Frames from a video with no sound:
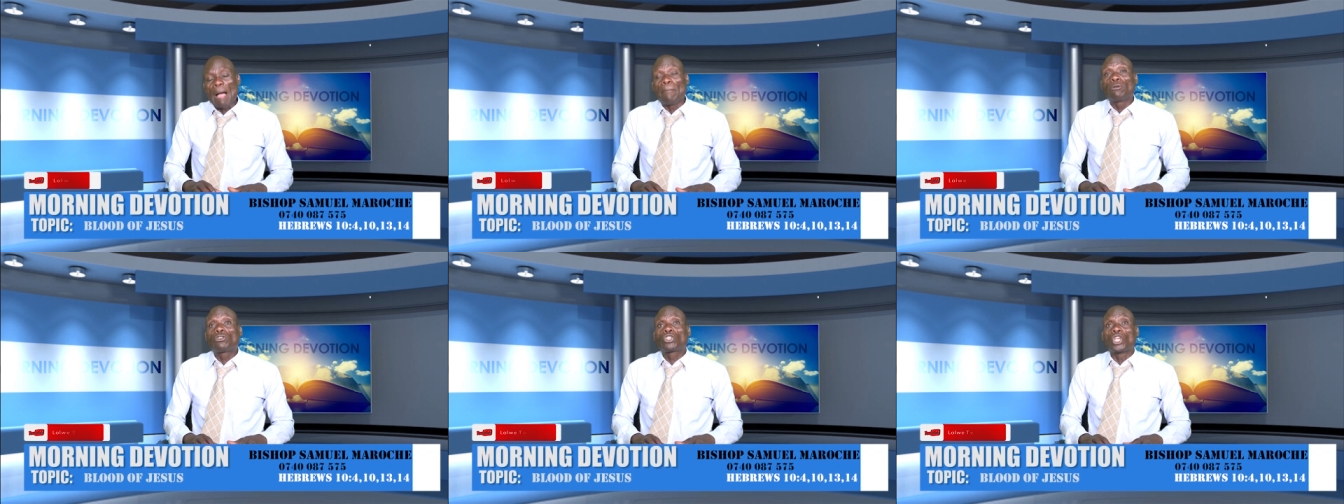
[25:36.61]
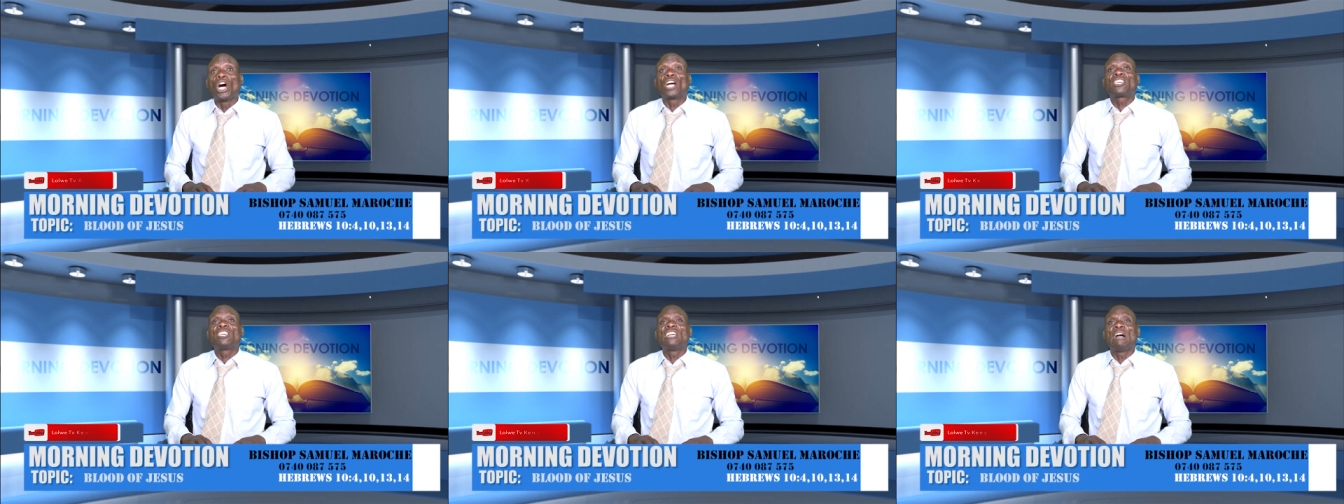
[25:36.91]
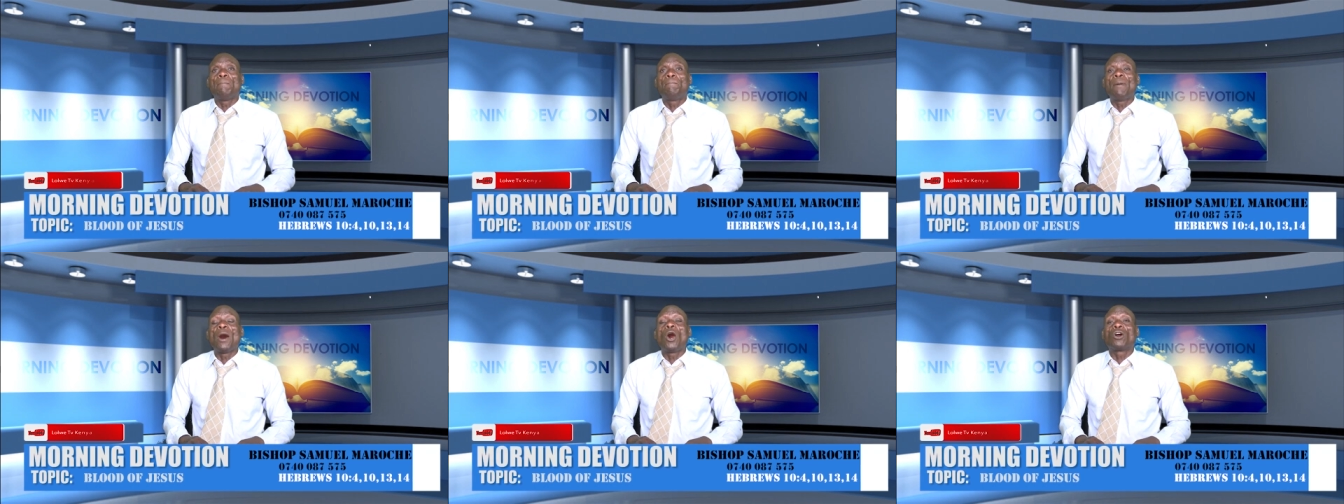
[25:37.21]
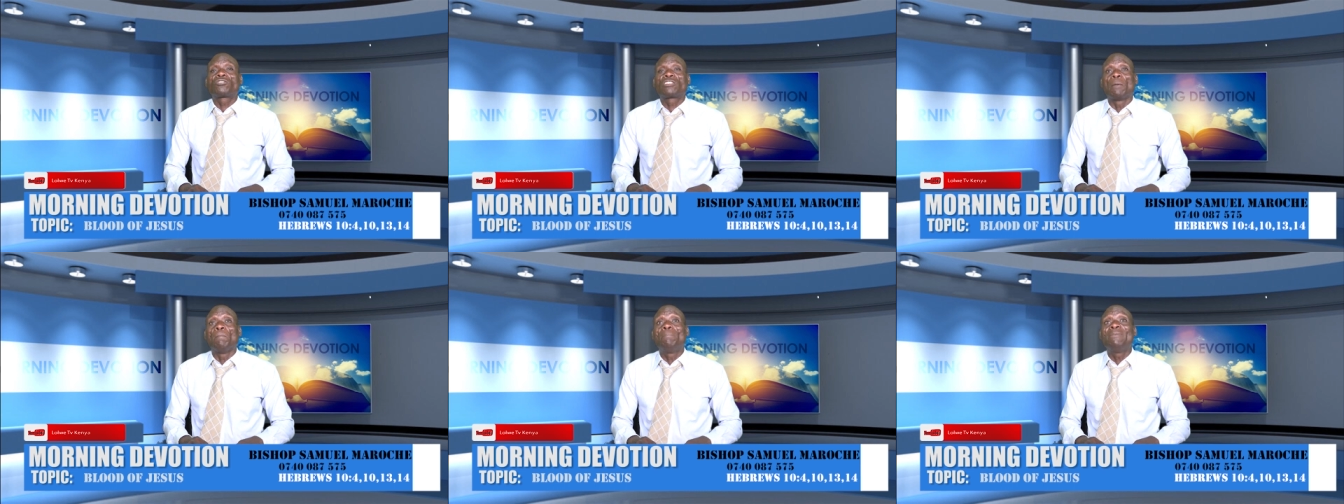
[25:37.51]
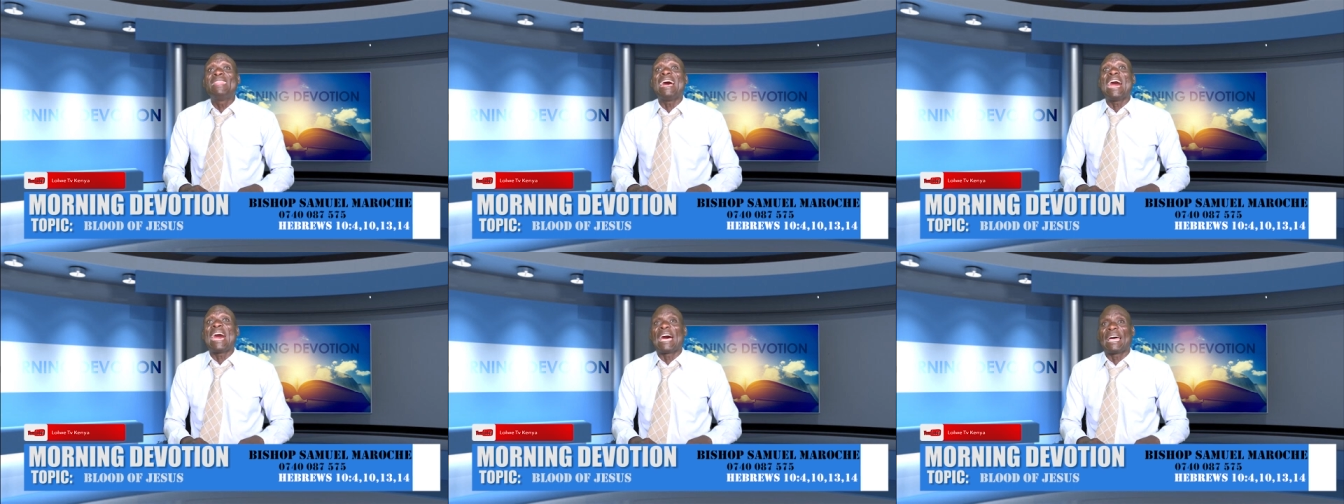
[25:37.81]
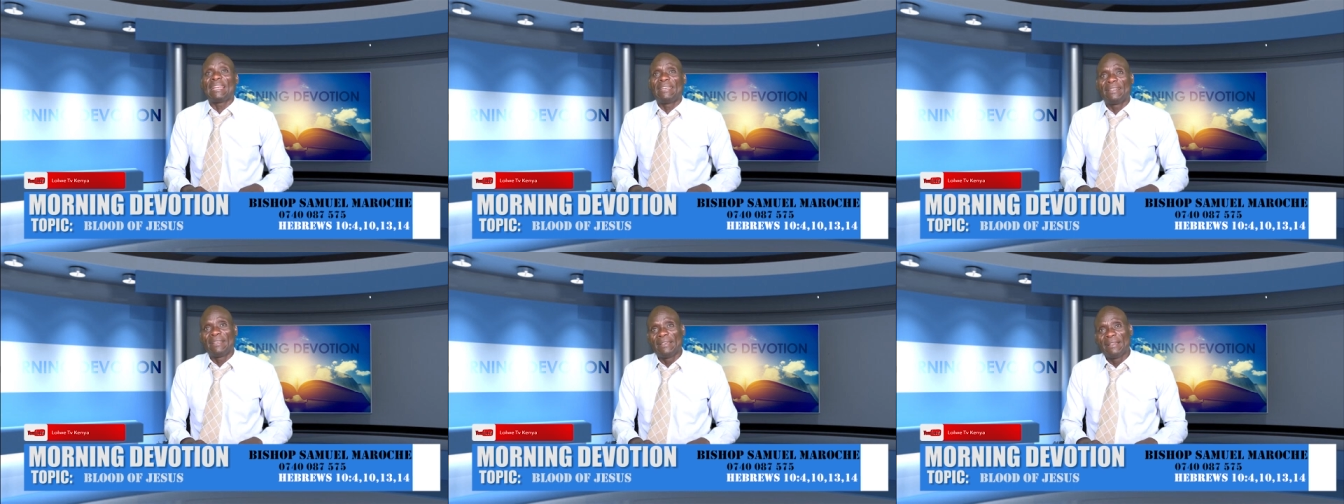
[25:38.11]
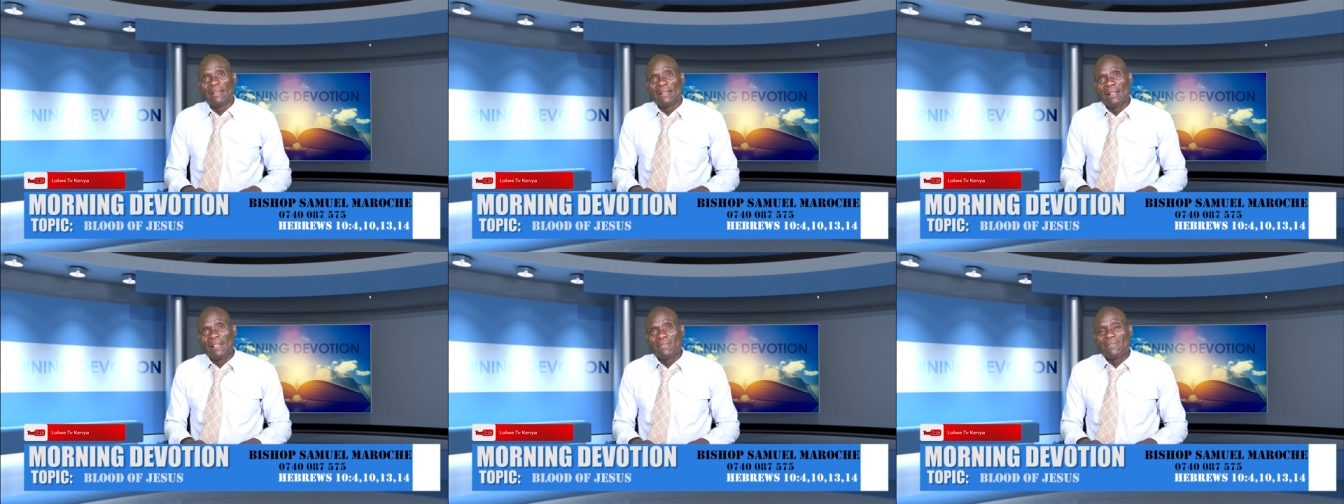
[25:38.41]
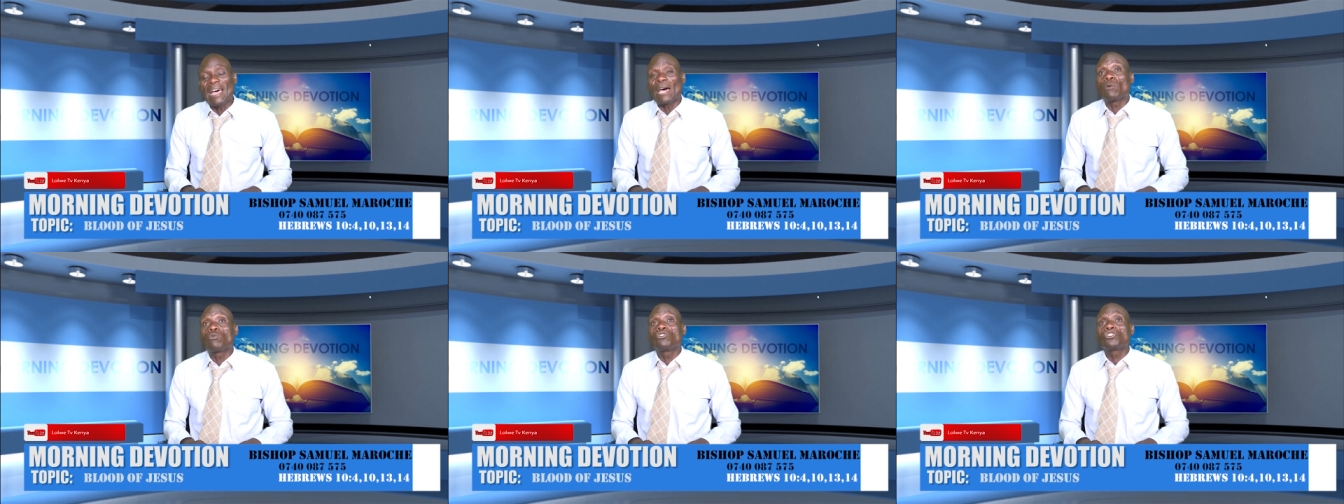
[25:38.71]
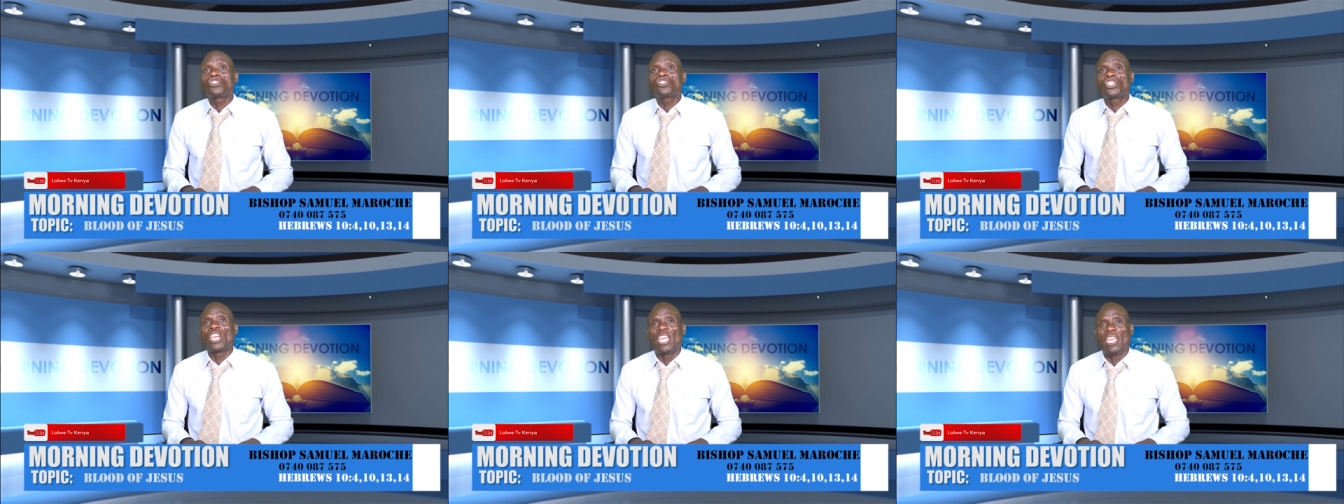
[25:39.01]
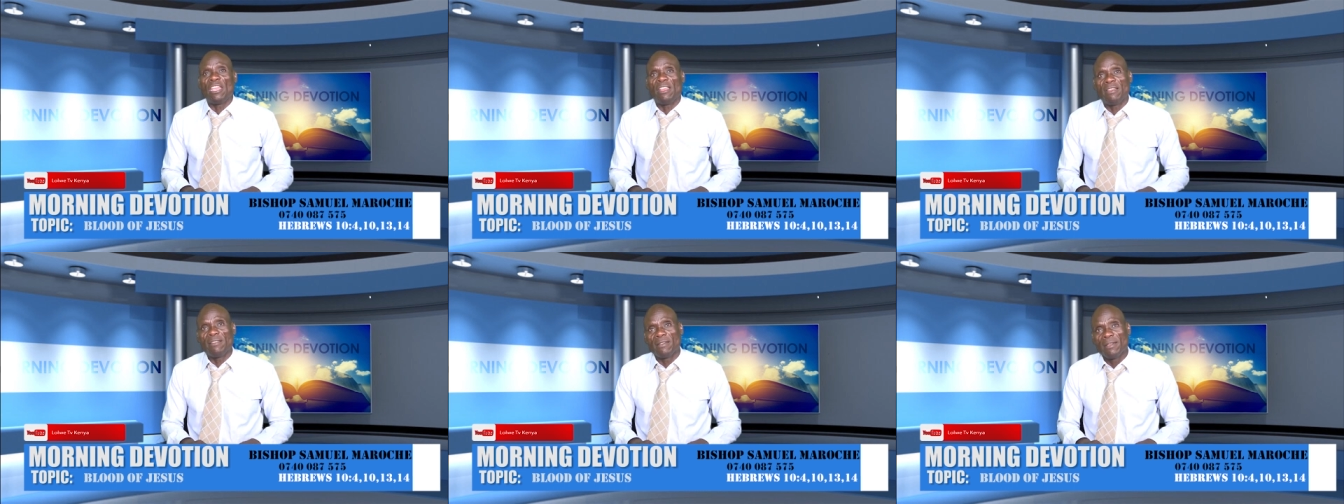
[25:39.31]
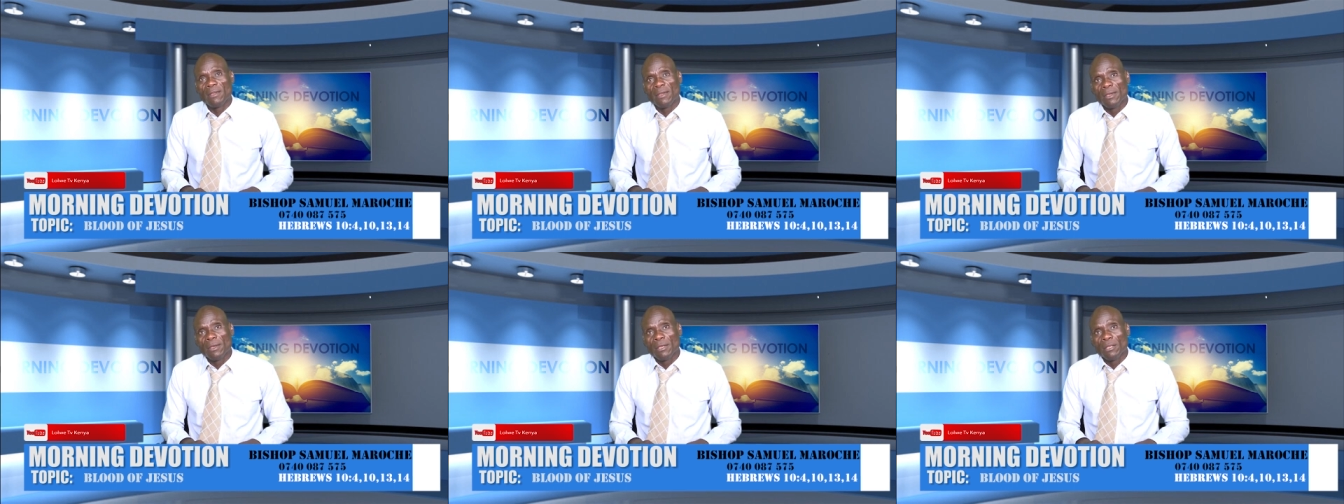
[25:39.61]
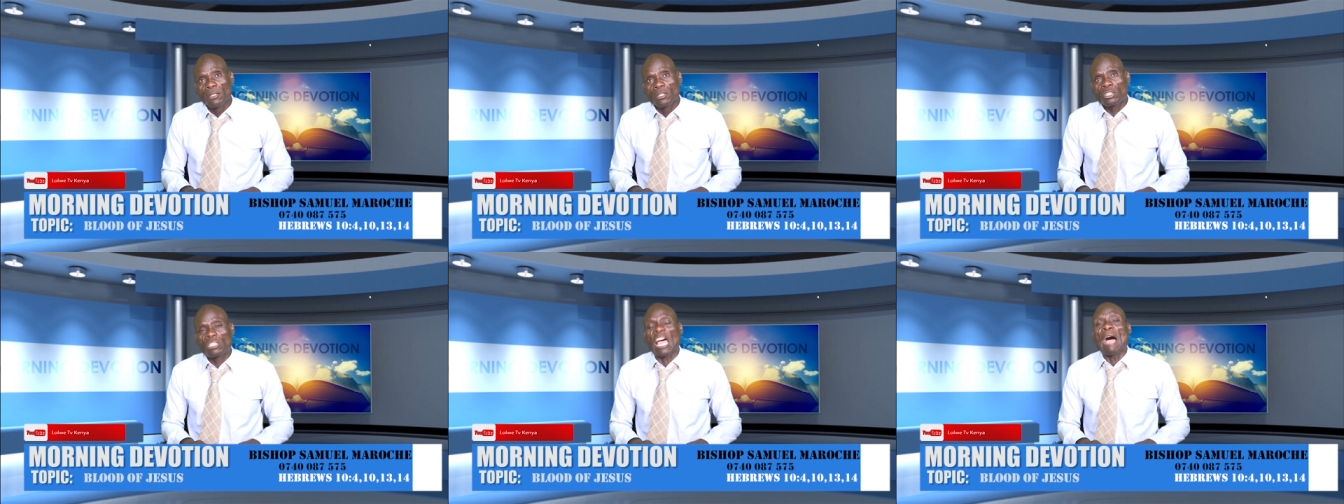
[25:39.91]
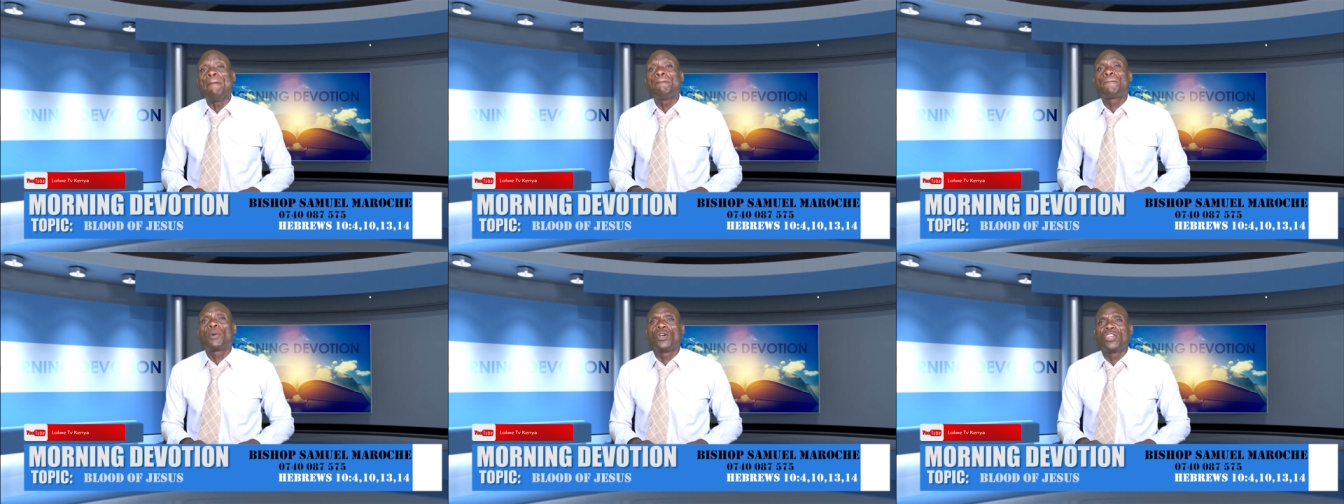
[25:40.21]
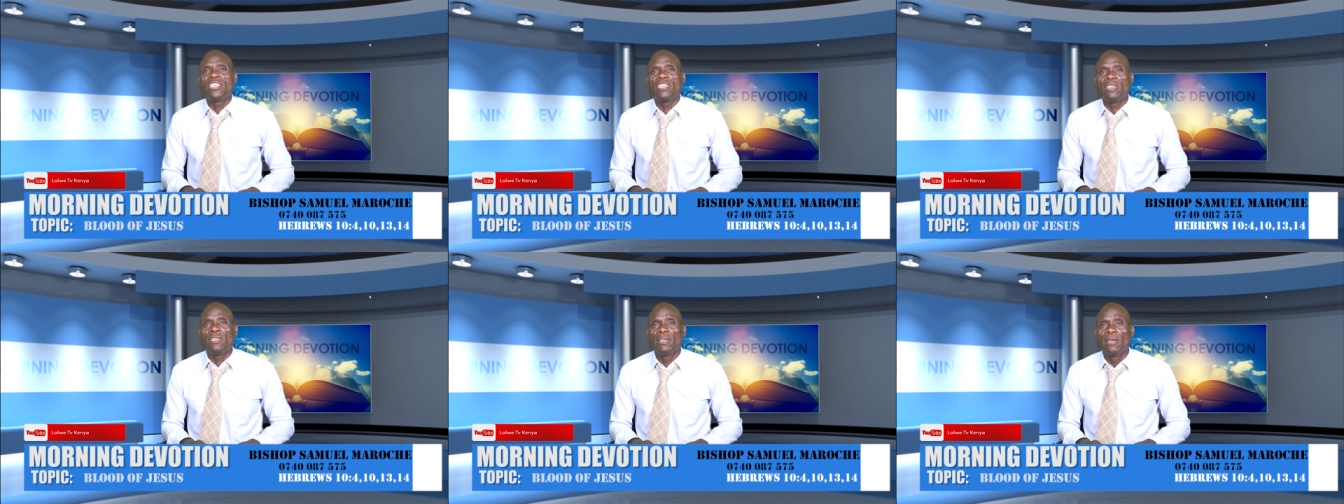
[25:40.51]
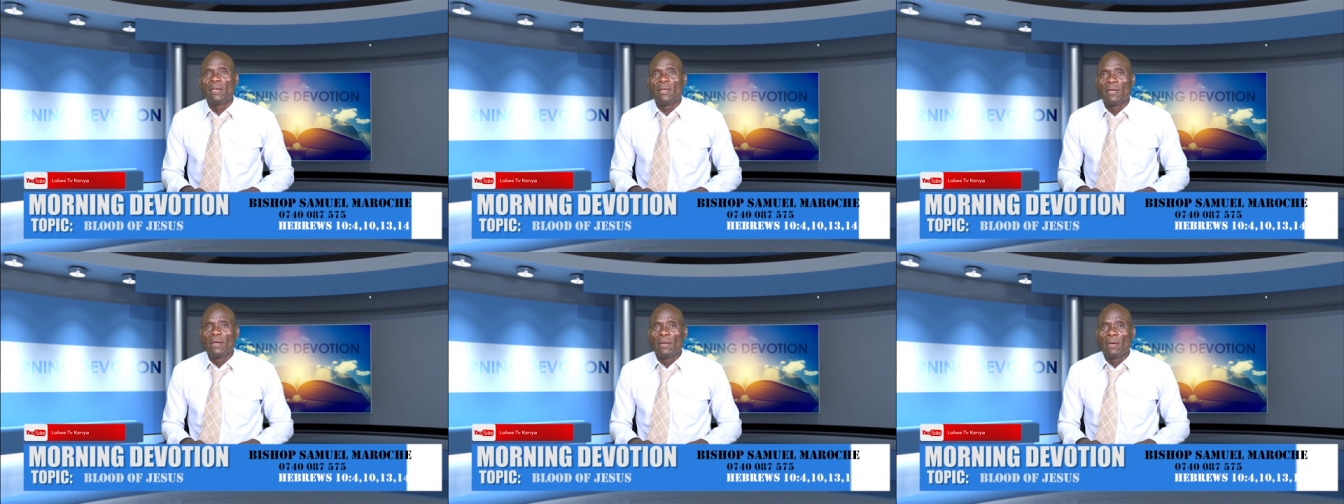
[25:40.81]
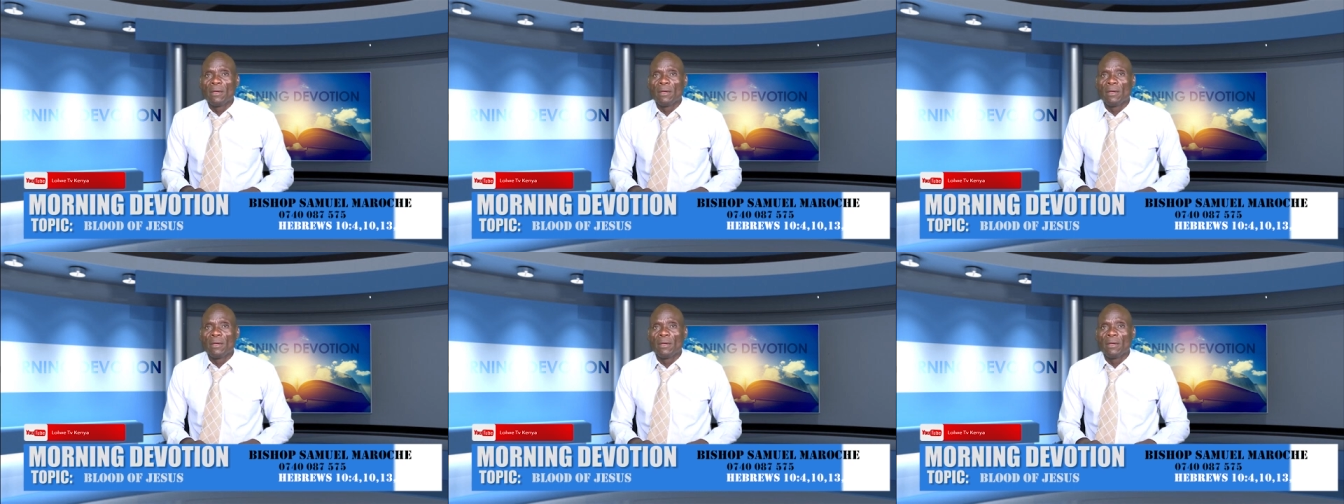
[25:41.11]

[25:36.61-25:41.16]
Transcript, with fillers: I'm talking about the blood that was shed. Somebody